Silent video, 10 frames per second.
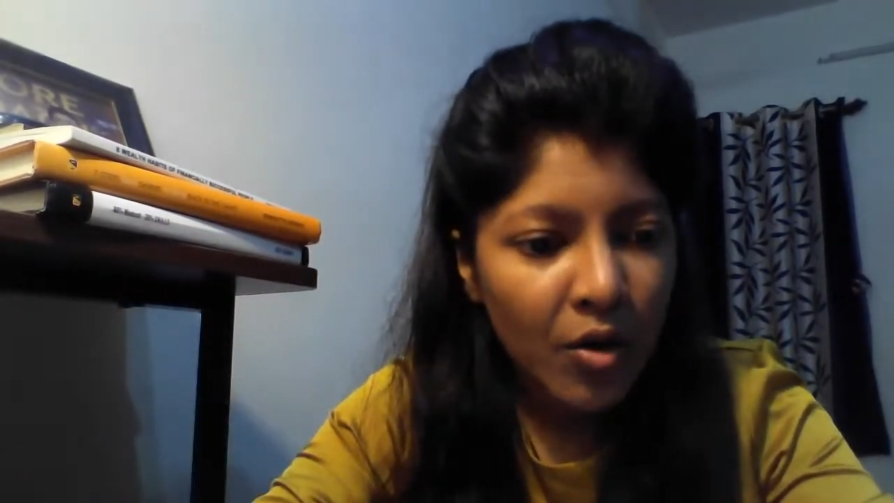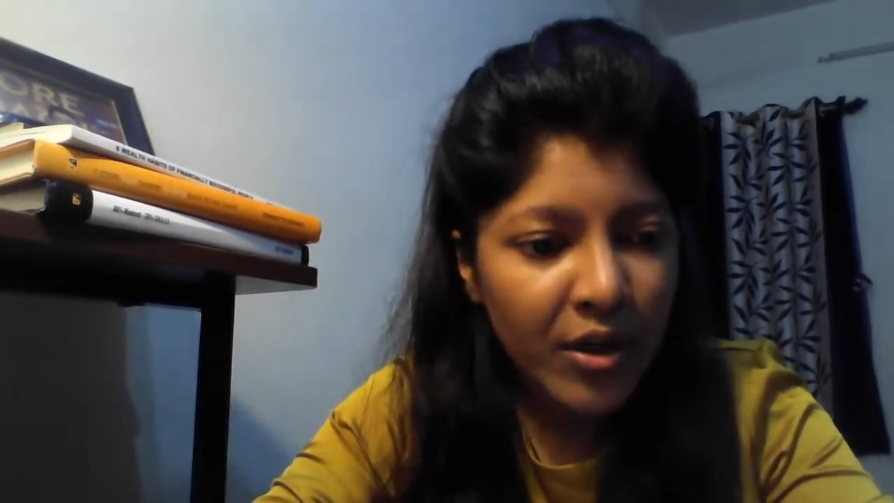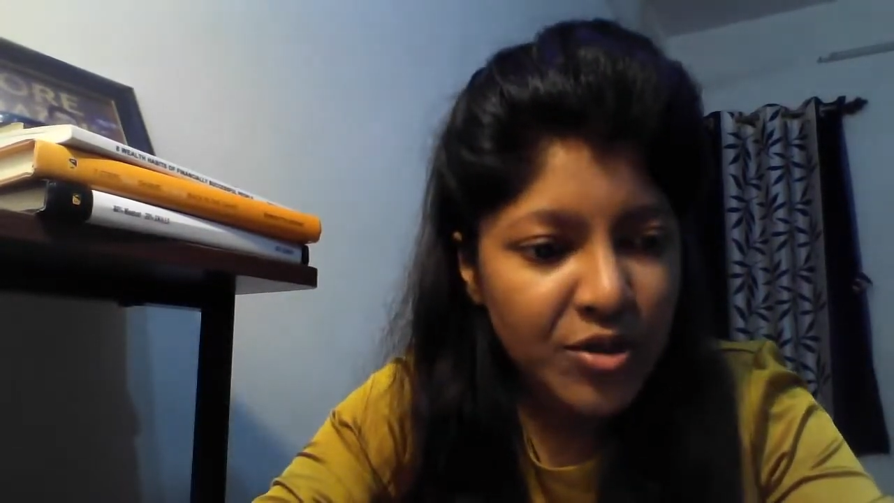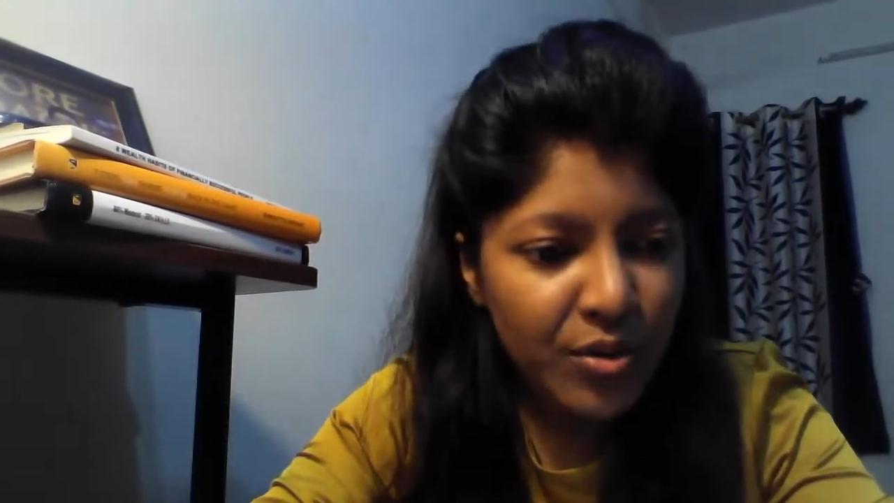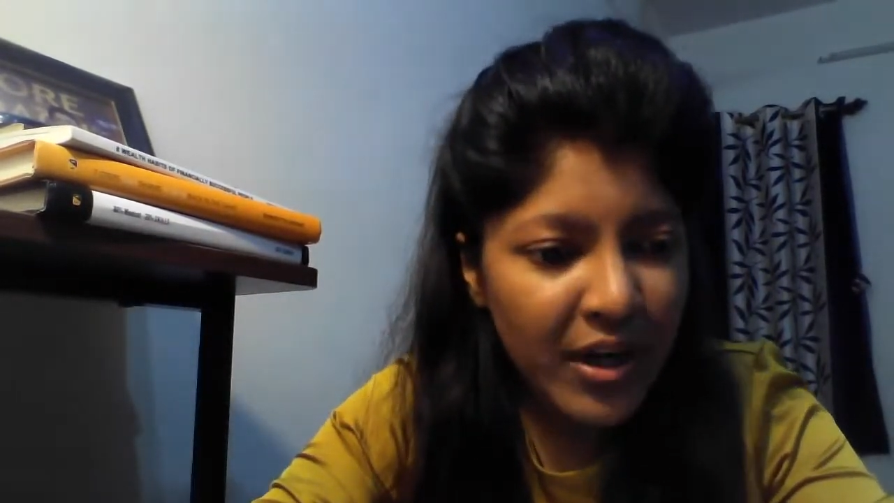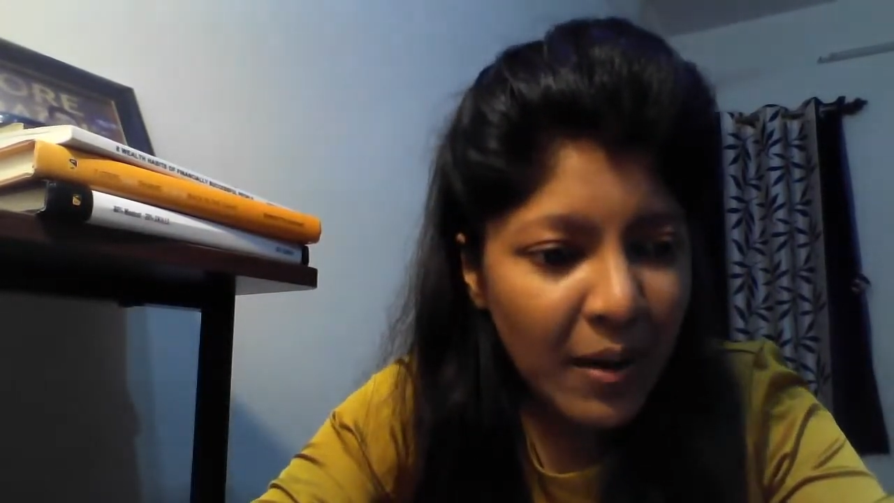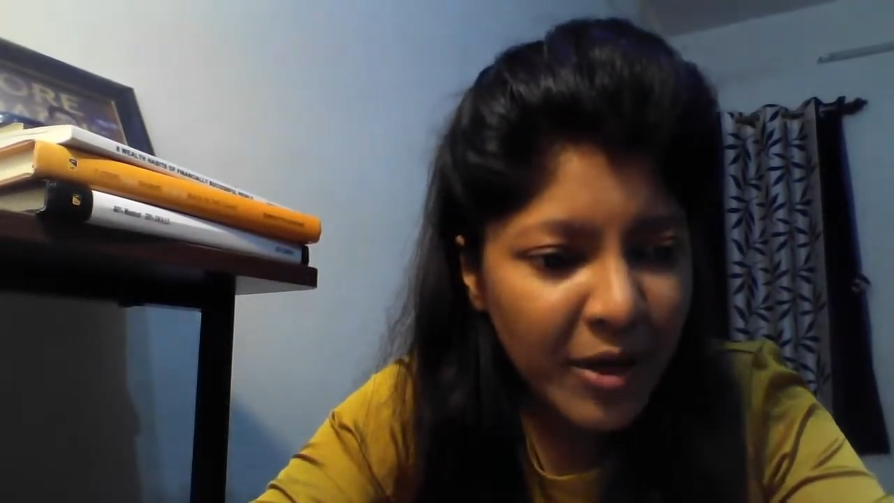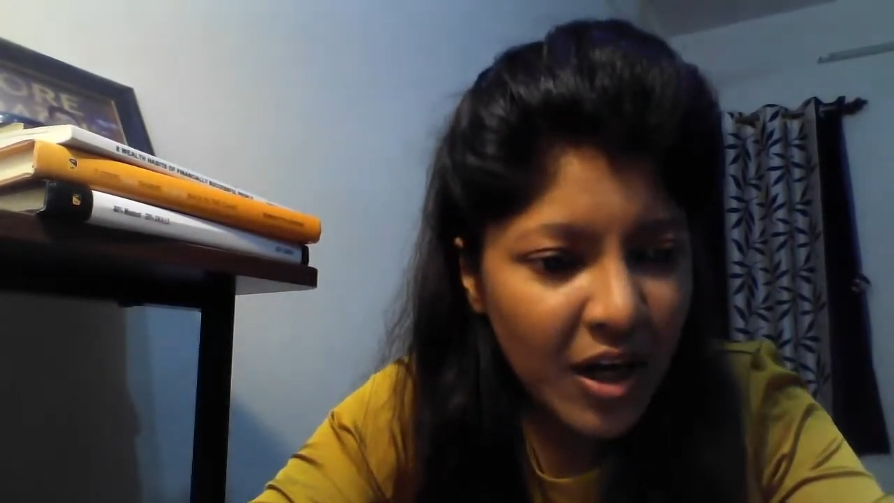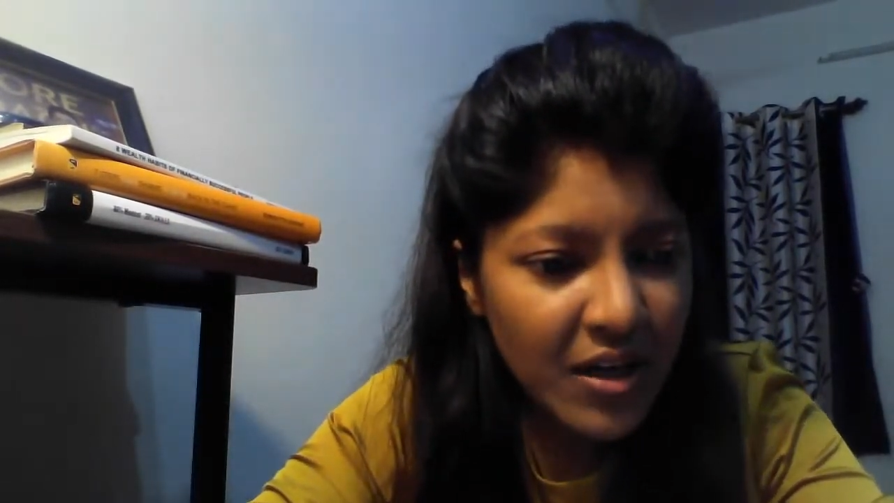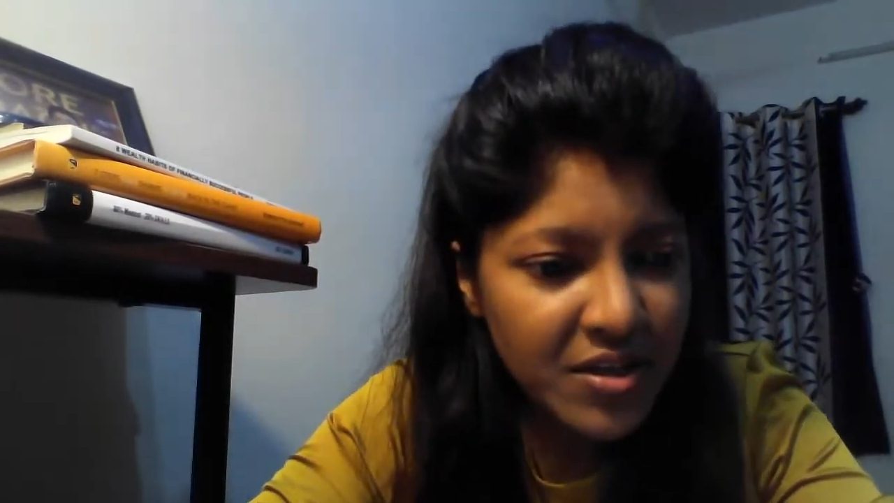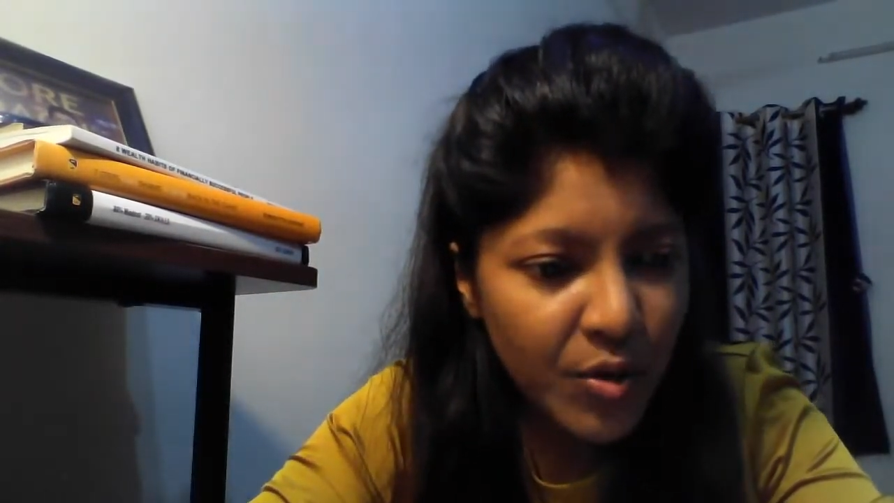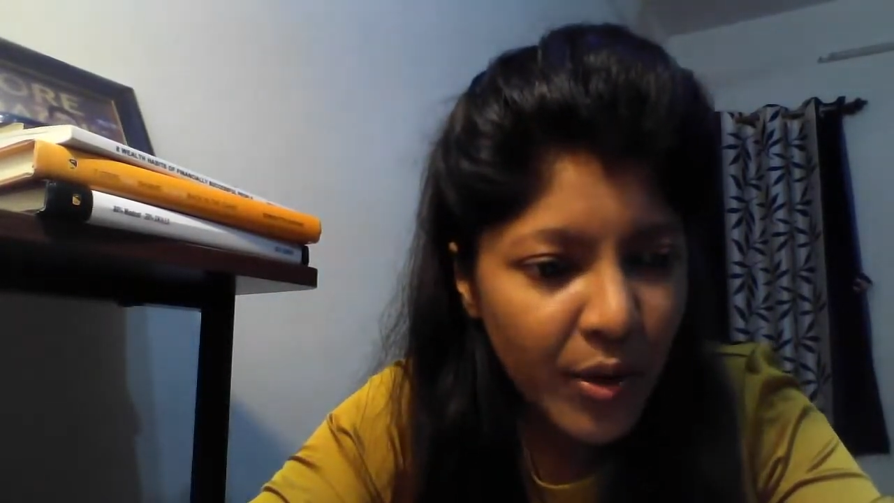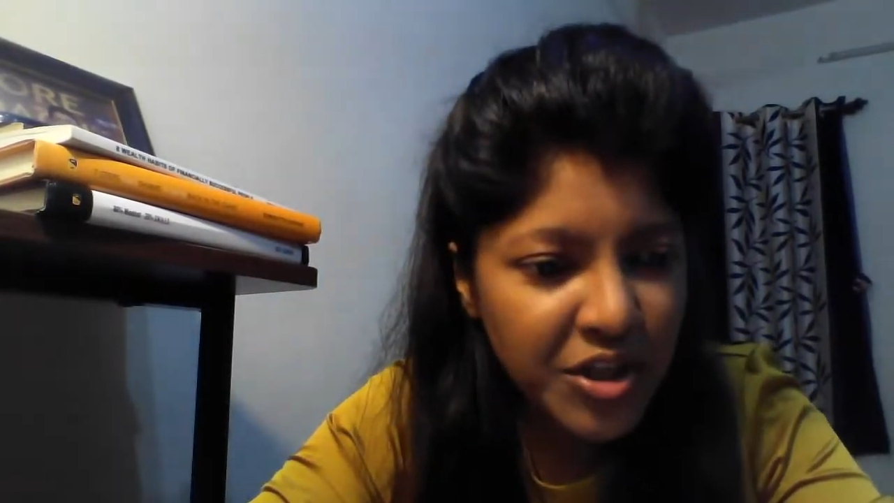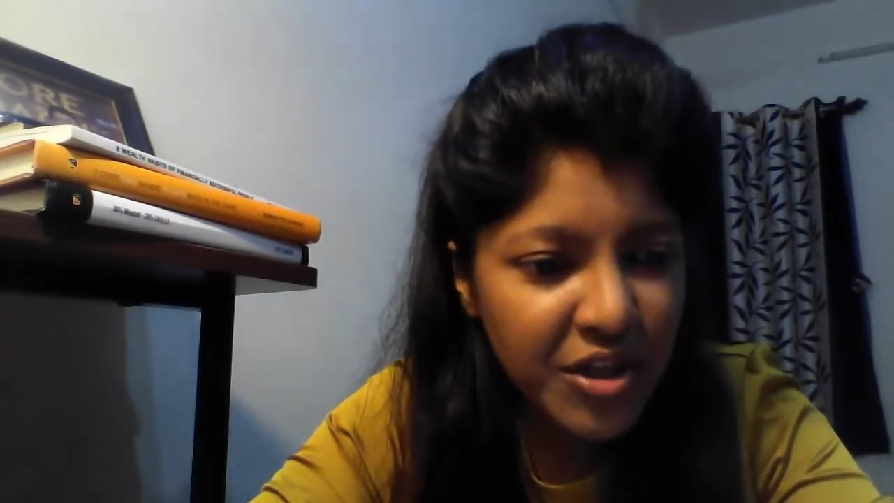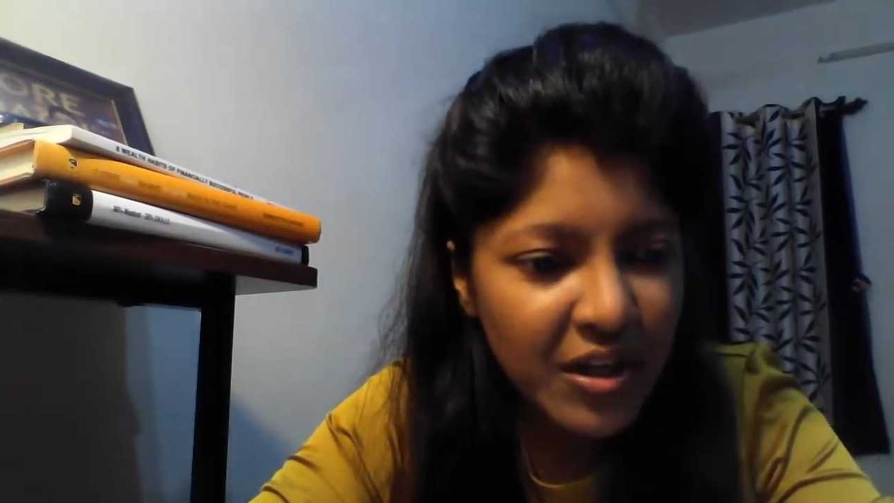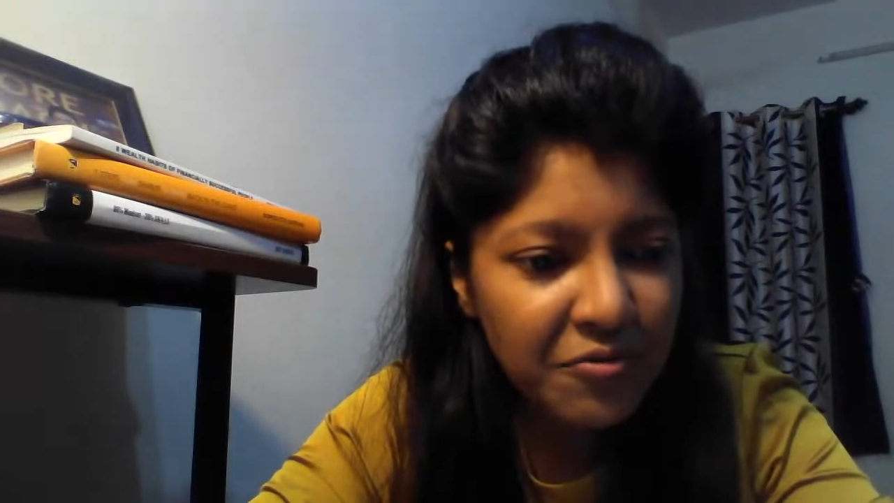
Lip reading: Okay, so Anamika has a question.